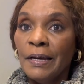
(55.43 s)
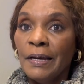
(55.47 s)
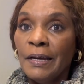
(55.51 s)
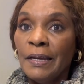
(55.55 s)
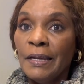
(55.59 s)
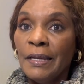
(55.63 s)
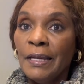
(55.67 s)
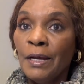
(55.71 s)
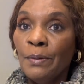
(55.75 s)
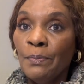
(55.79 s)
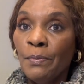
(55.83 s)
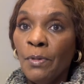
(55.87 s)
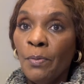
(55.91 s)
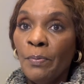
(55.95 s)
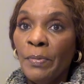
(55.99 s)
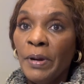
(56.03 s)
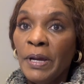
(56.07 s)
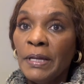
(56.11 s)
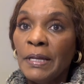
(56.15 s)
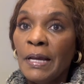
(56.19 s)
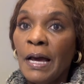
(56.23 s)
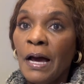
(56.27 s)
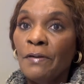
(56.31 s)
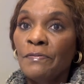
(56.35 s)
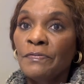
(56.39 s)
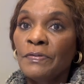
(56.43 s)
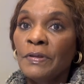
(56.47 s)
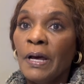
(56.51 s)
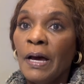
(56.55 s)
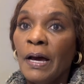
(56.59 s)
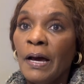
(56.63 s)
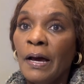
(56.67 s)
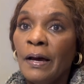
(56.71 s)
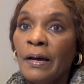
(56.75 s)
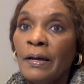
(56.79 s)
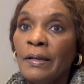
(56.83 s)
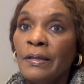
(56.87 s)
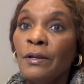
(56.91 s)
the moment
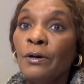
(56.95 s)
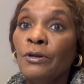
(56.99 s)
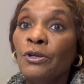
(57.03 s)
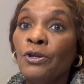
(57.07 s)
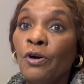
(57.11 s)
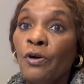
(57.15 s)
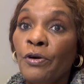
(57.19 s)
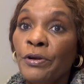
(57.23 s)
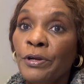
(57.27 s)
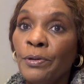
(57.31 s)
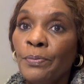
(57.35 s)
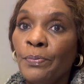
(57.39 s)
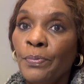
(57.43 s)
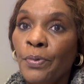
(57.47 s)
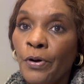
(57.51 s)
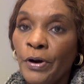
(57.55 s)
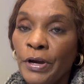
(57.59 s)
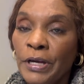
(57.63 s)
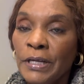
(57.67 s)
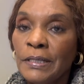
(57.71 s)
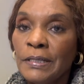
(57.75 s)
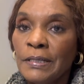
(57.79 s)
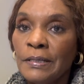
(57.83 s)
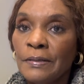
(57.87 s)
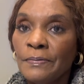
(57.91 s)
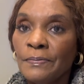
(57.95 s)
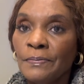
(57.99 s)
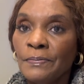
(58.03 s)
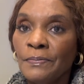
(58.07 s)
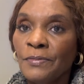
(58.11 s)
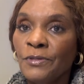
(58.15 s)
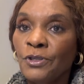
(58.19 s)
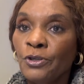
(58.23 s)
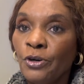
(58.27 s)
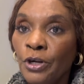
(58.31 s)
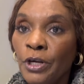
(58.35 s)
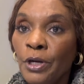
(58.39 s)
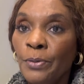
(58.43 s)
after the turning point.
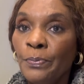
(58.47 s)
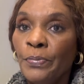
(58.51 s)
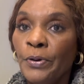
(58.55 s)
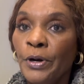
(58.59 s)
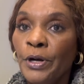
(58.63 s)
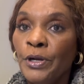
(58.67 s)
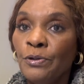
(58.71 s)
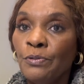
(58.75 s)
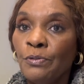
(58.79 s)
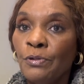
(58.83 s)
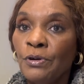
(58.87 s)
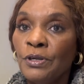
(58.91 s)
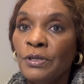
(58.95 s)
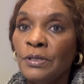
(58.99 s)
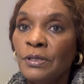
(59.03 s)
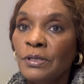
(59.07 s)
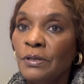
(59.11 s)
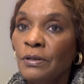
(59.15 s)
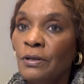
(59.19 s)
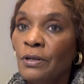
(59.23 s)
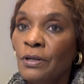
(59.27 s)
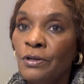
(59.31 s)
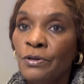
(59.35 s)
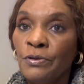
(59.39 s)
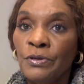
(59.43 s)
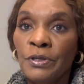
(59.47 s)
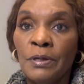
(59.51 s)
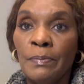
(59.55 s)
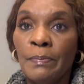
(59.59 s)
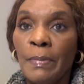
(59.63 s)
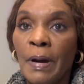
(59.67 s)
Turning point was losing my